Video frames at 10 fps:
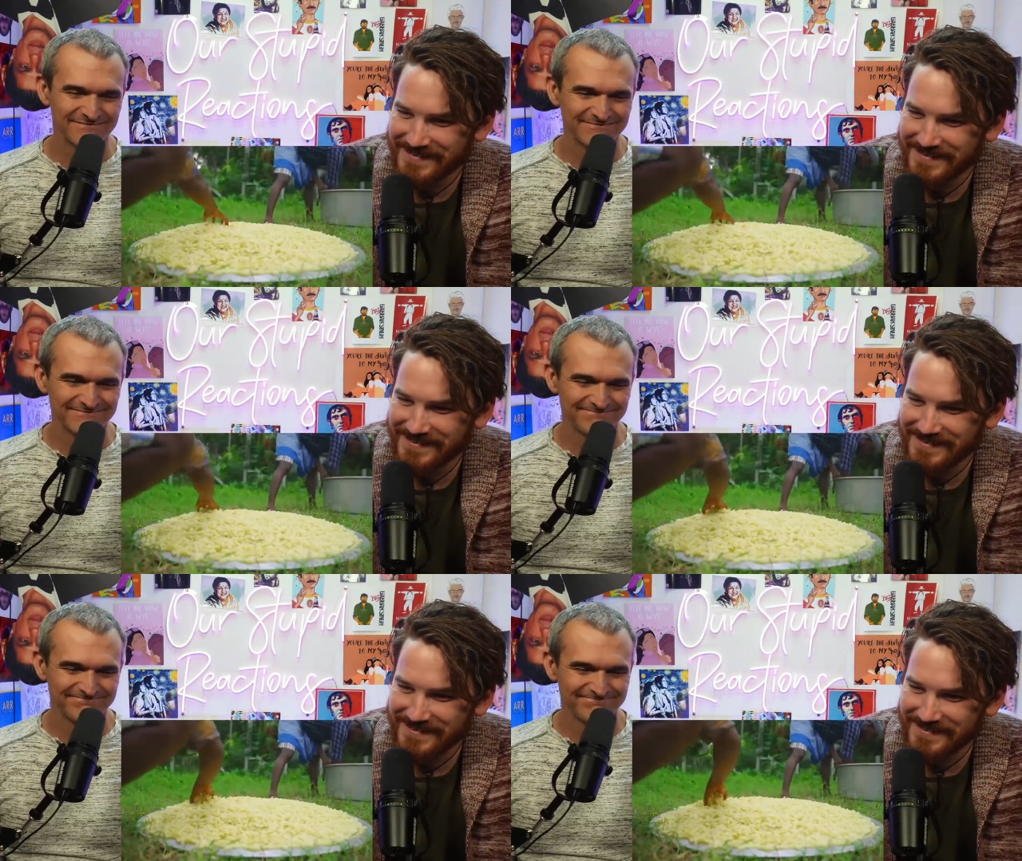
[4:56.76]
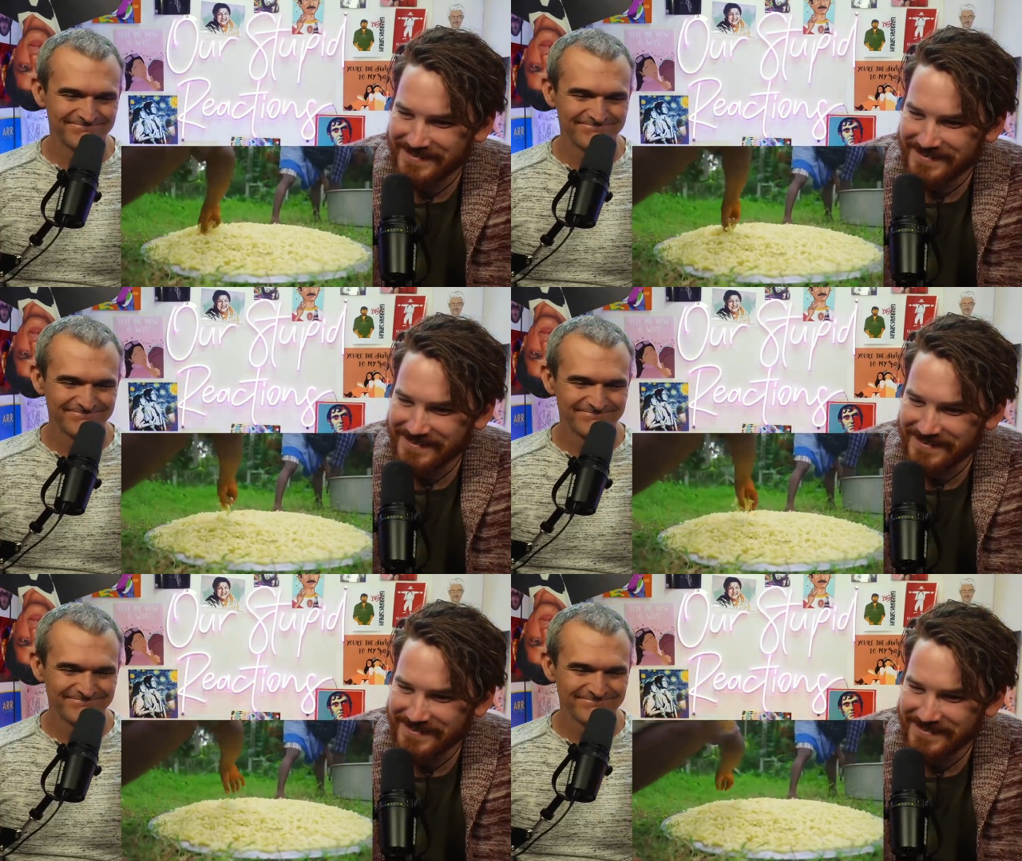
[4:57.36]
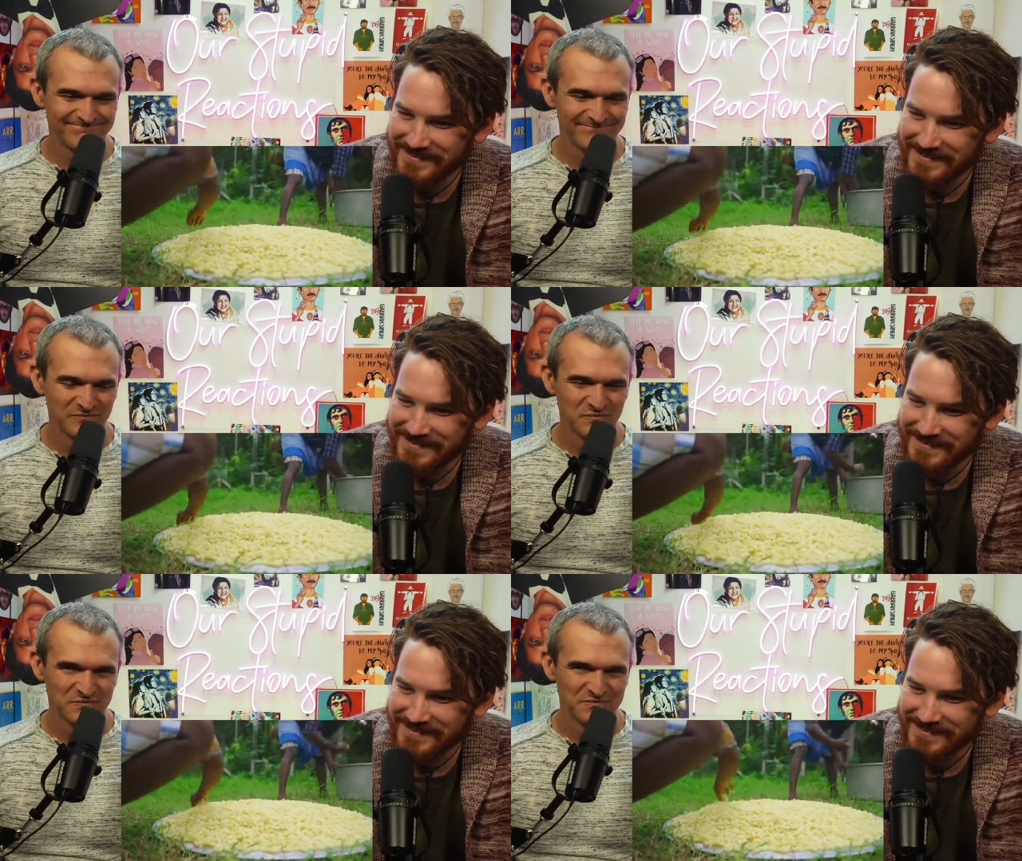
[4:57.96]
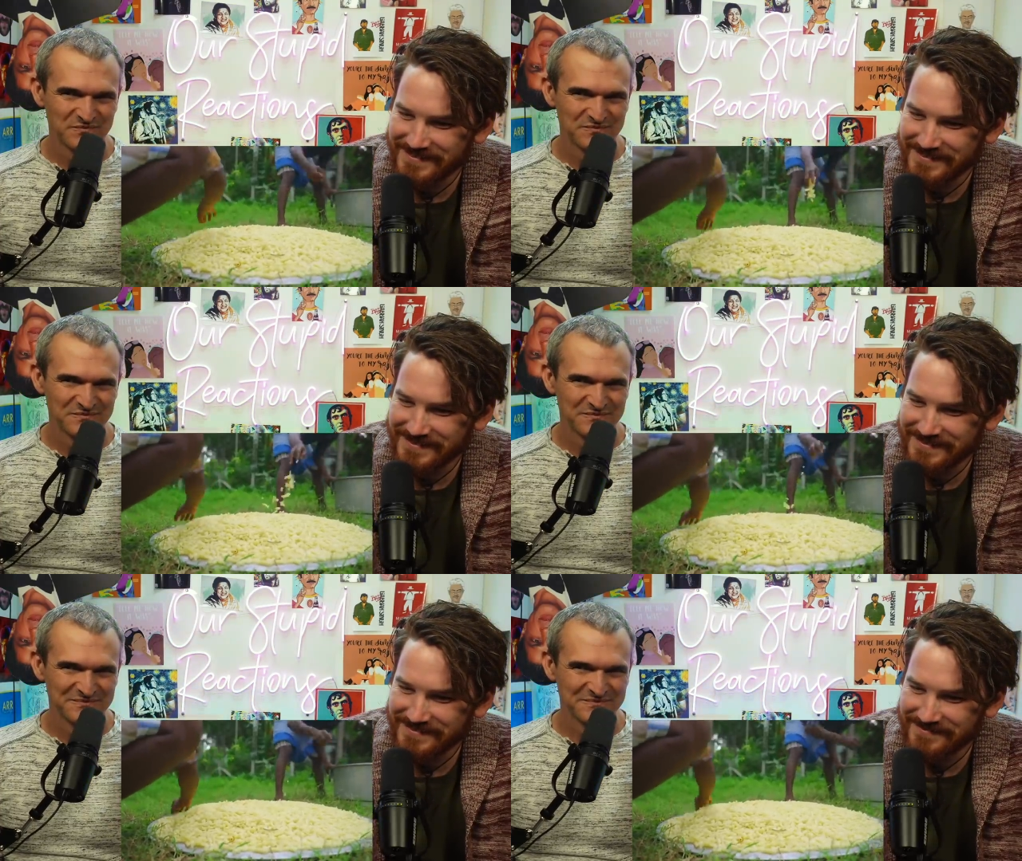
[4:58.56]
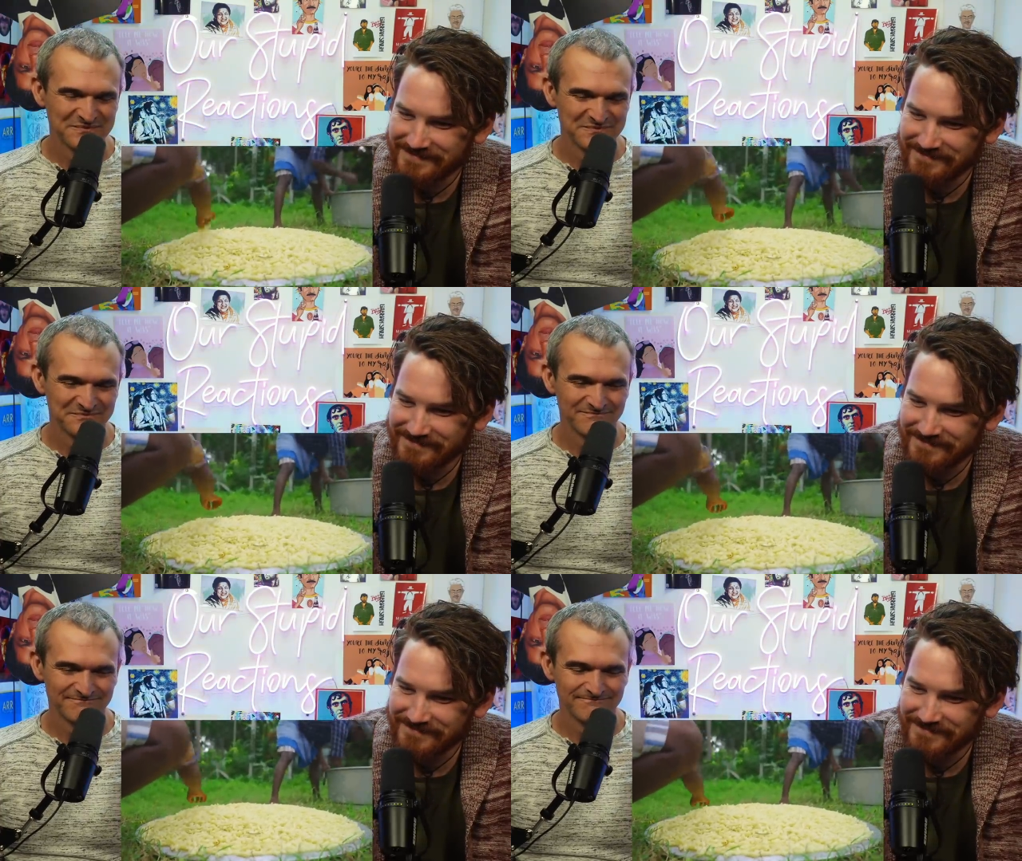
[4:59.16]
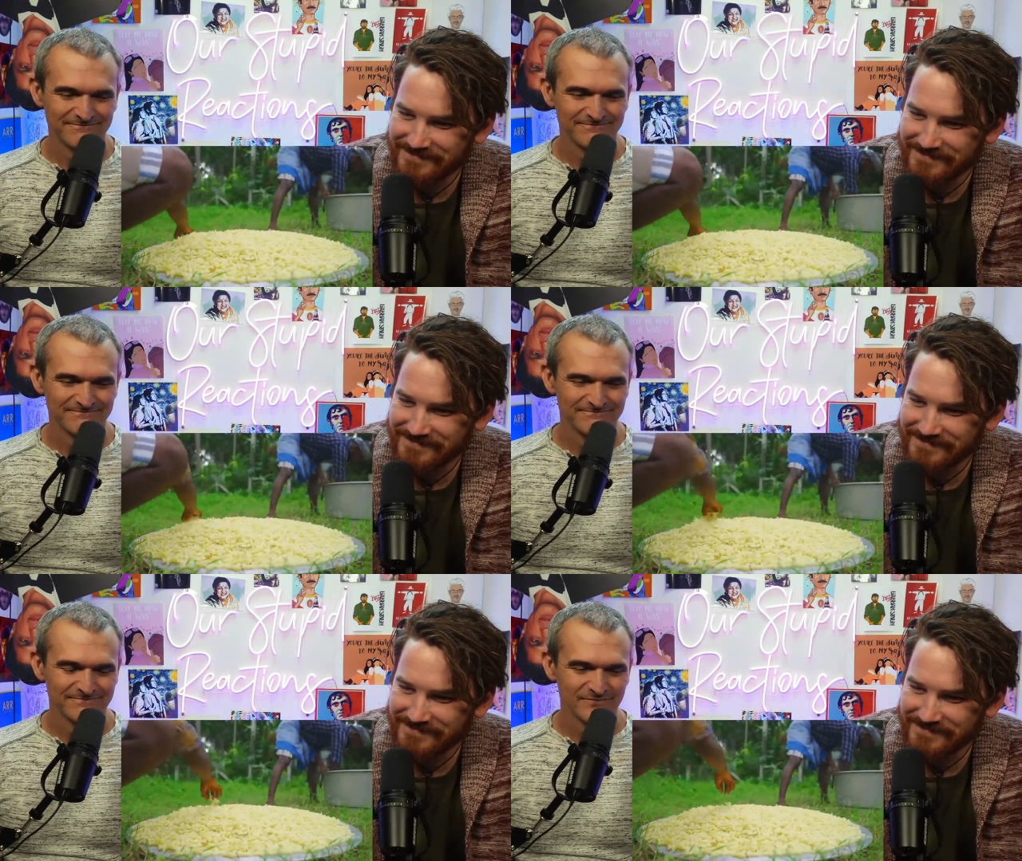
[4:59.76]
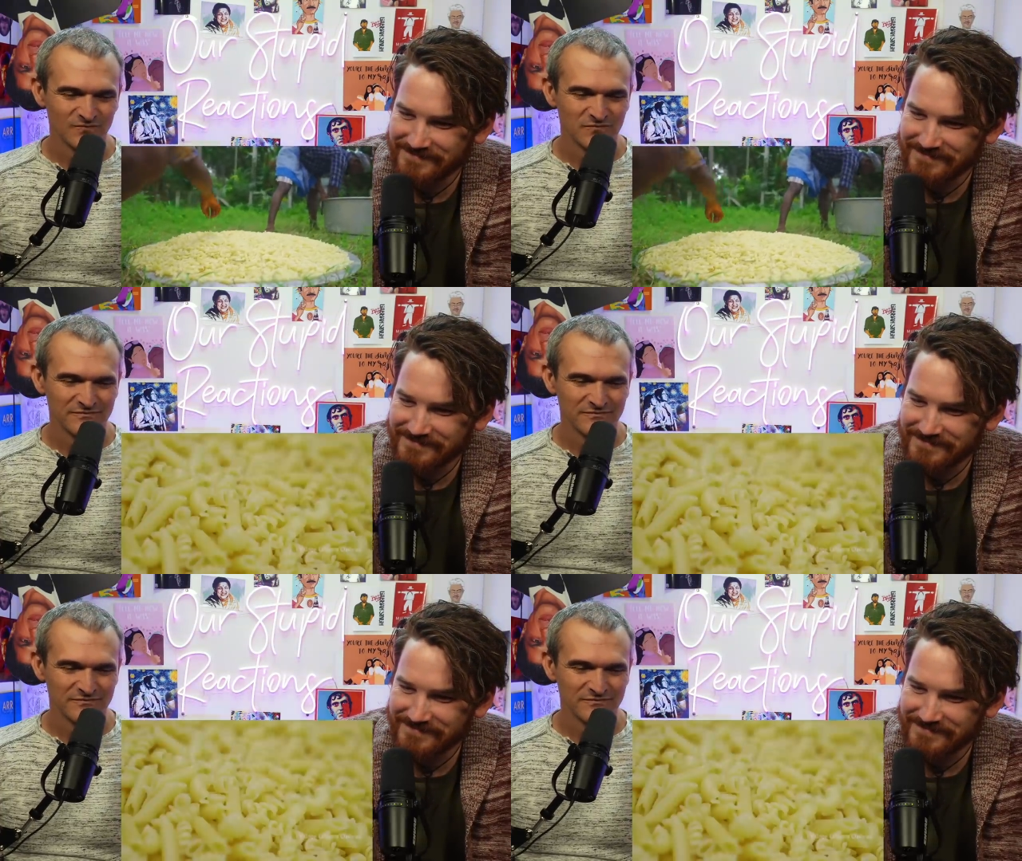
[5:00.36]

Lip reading: [no speech]